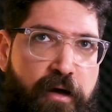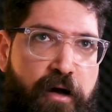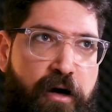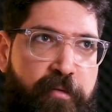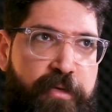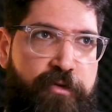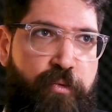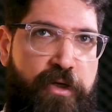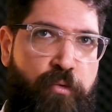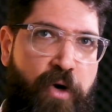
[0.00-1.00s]
are
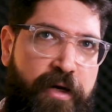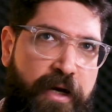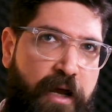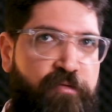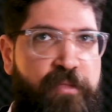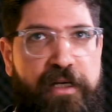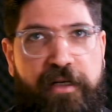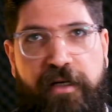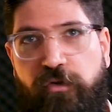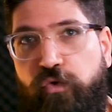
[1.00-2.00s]
between 1.5
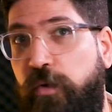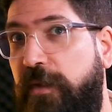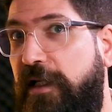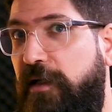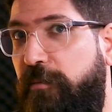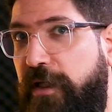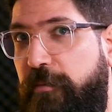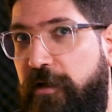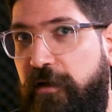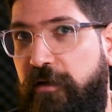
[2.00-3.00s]
million and 2 million
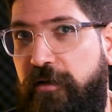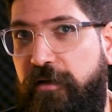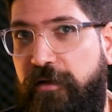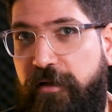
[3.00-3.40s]
people,